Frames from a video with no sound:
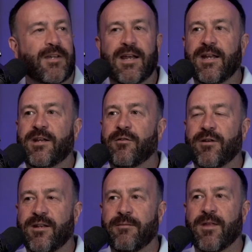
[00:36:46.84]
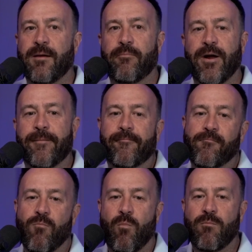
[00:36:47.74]
And He can redeem that. But,
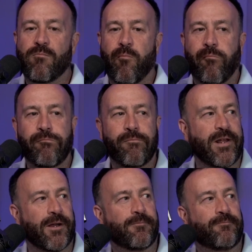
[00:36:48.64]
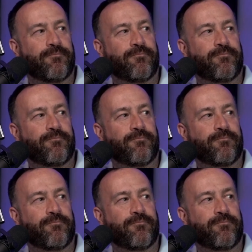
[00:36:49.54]
you know.